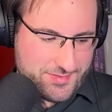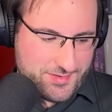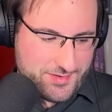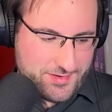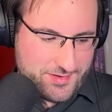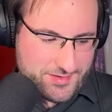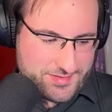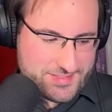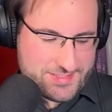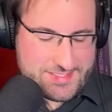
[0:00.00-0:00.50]

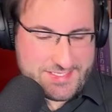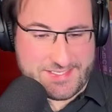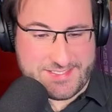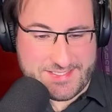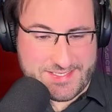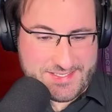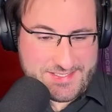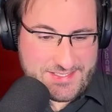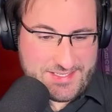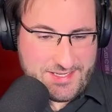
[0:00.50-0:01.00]

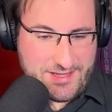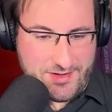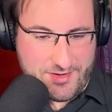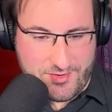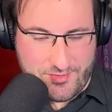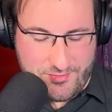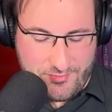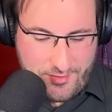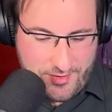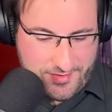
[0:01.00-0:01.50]
consistency
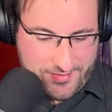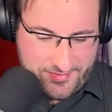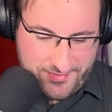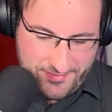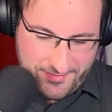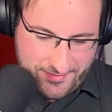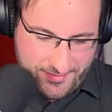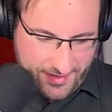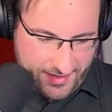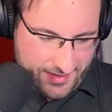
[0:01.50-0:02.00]

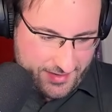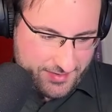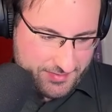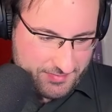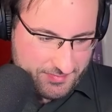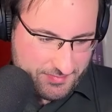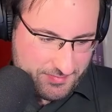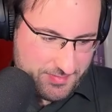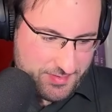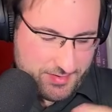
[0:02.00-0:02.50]
across like
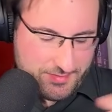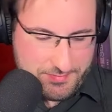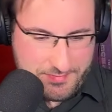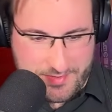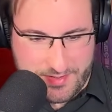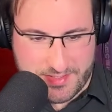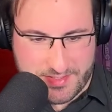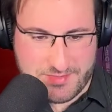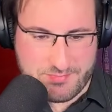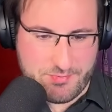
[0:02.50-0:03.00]

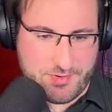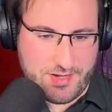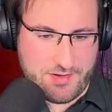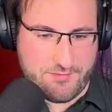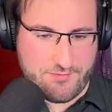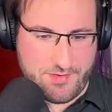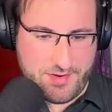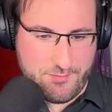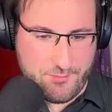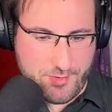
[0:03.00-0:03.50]
the Spring
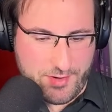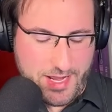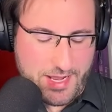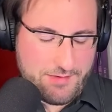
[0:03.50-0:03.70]
framework,